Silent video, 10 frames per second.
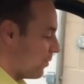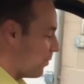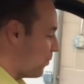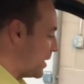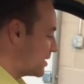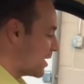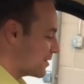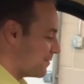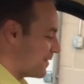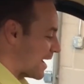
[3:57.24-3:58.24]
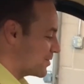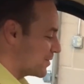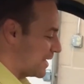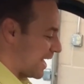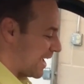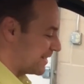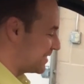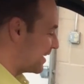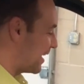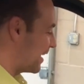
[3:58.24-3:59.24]
We talked to the factory,
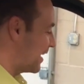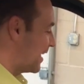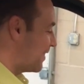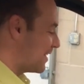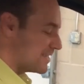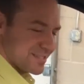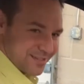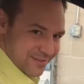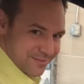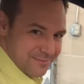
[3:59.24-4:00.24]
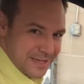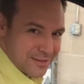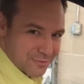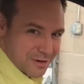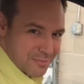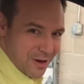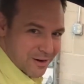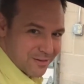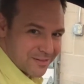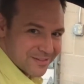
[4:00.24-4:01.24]
and this V3
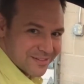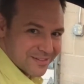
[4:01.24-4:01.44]
model